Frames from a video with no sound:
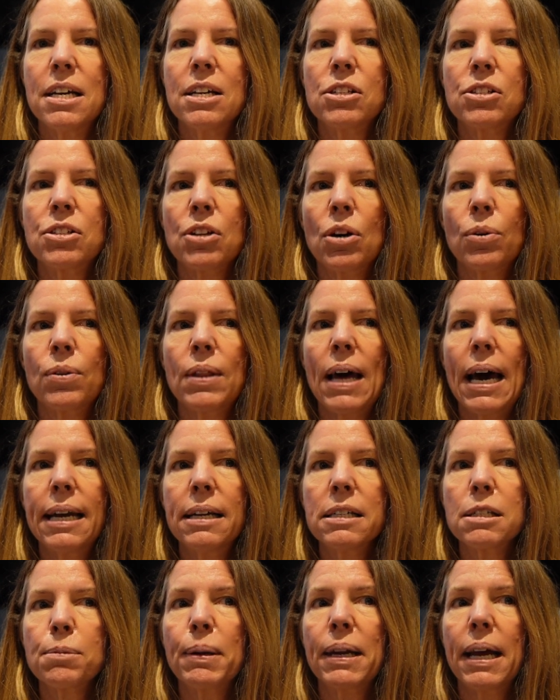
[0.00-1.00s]
So that
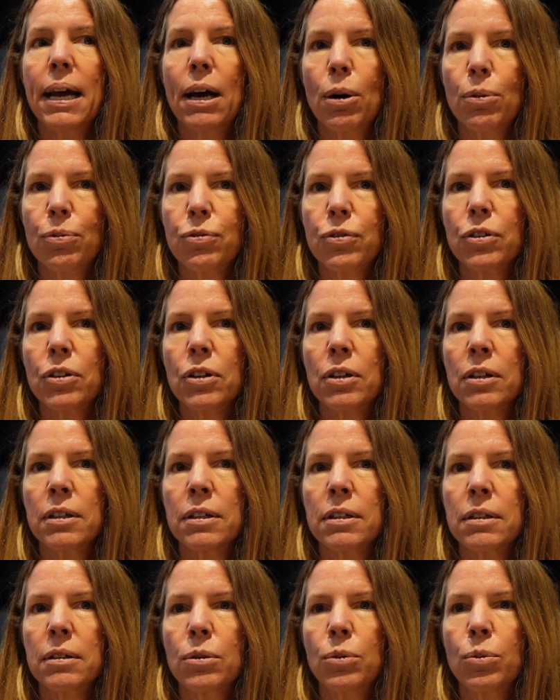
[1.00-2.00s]
has been a
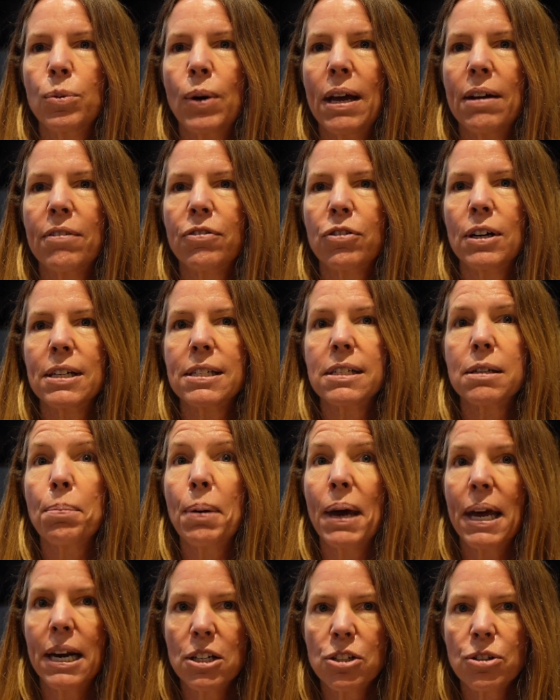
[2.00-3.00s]
helpful way for us to
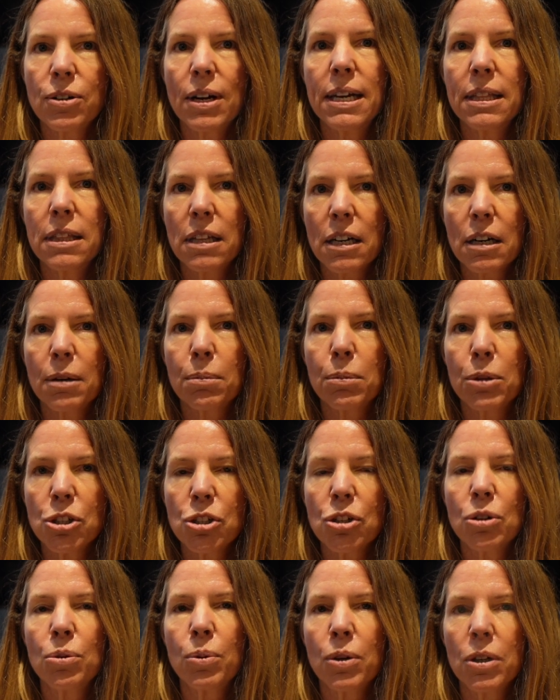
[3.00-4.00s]
penetrate the
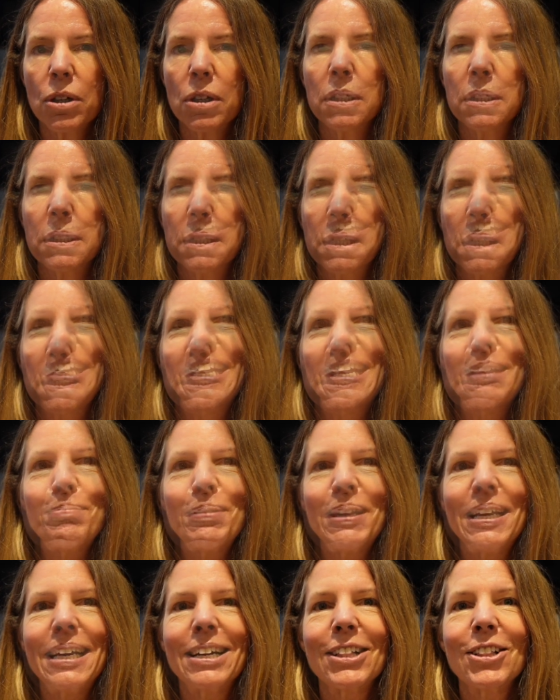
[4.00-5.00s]
commercial world,
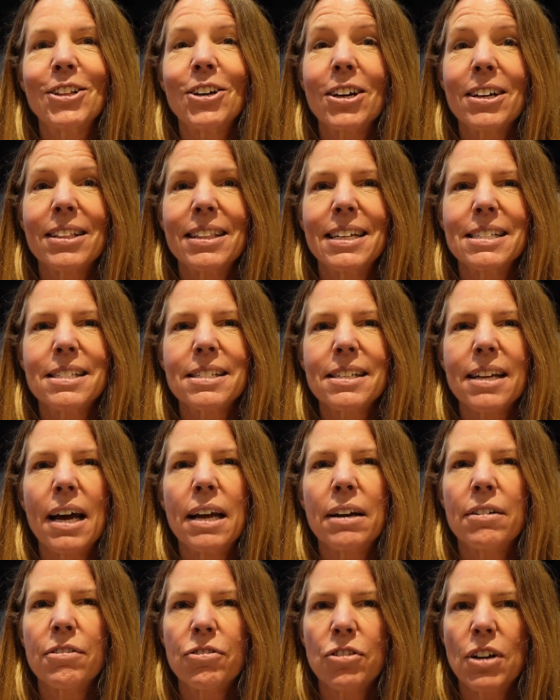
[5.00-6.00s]
keeping a look that's
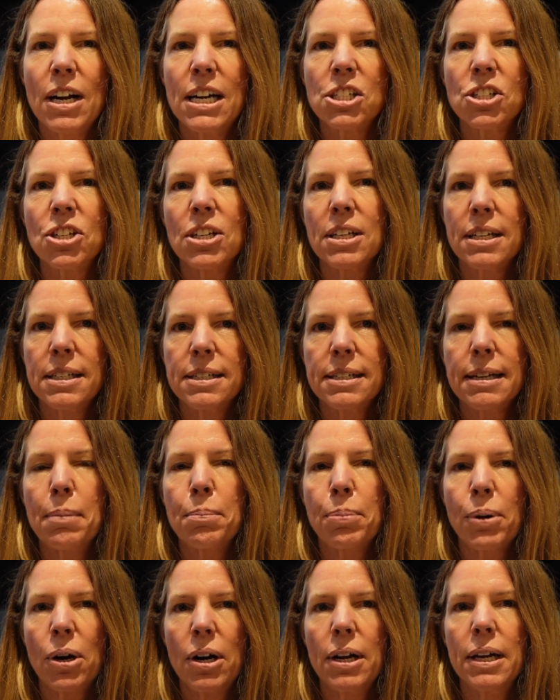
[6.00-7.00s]
kind of fresh and
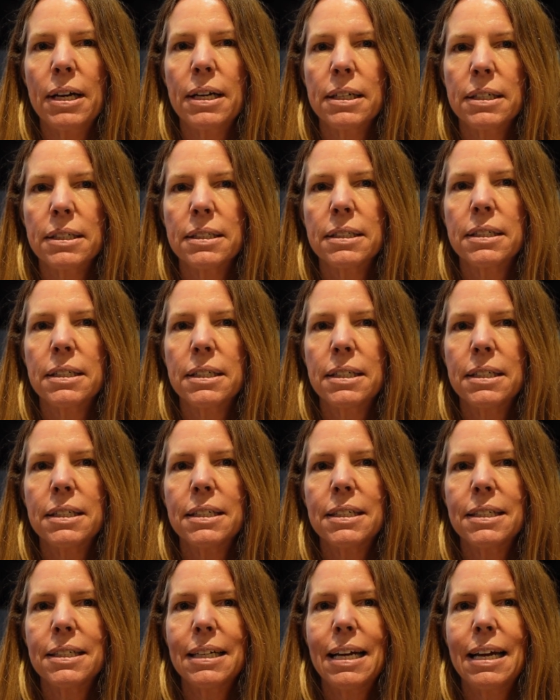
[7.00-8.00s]
contemporary
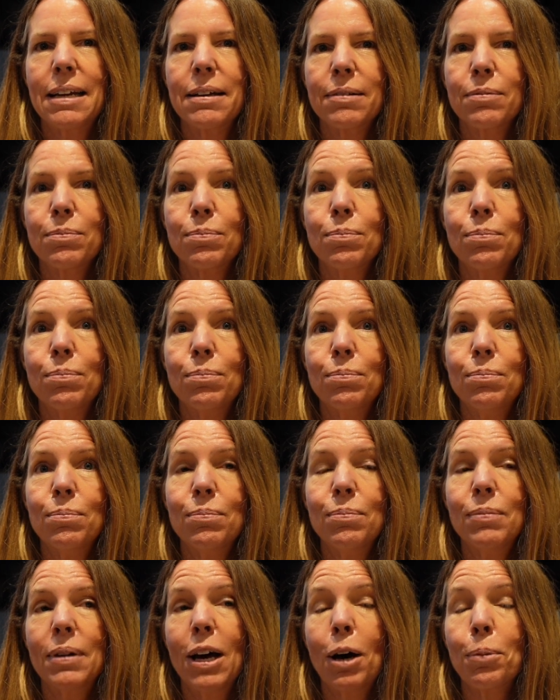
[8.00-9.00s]
and
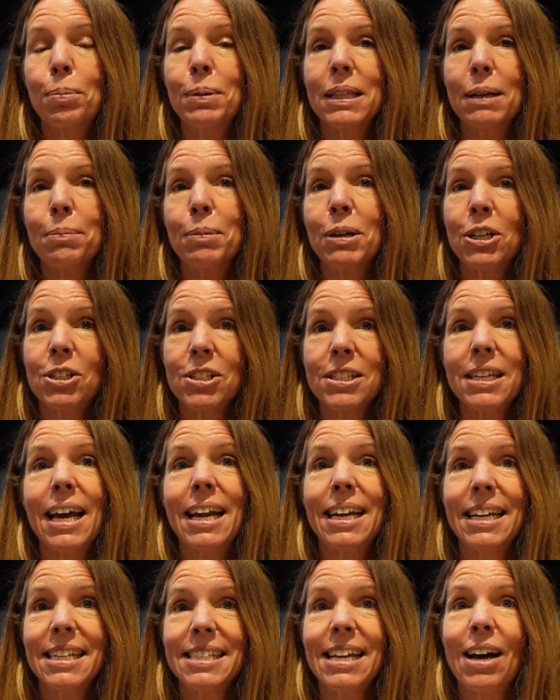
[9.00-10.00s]
helping them
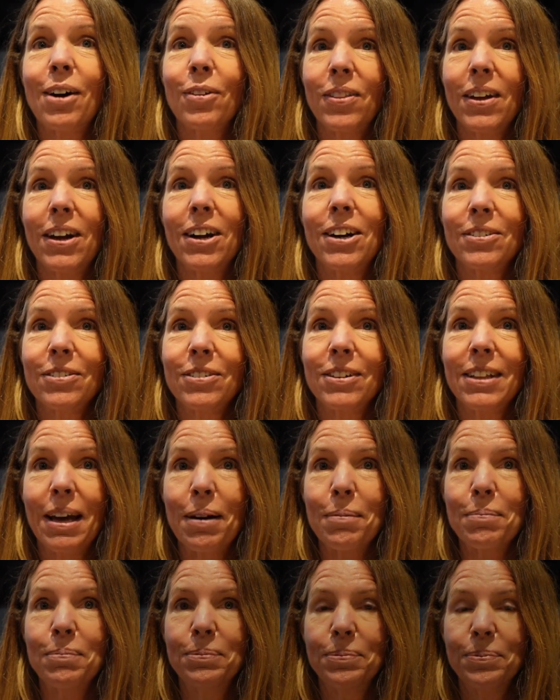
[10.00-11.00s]
understand it's out there for
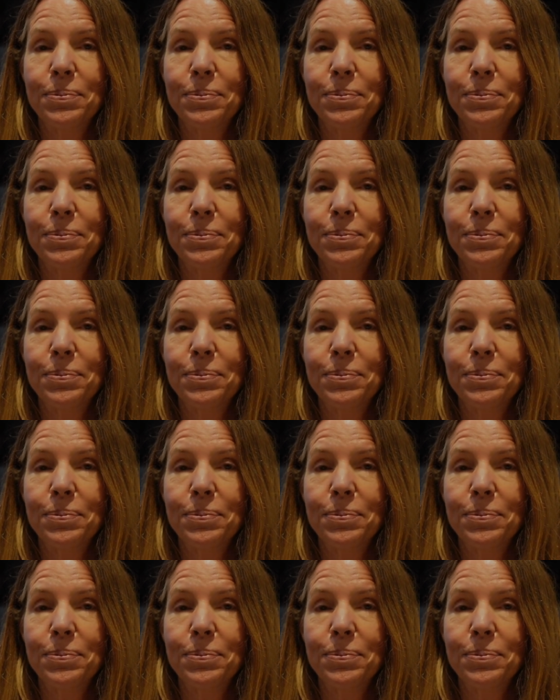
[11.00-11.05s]
them.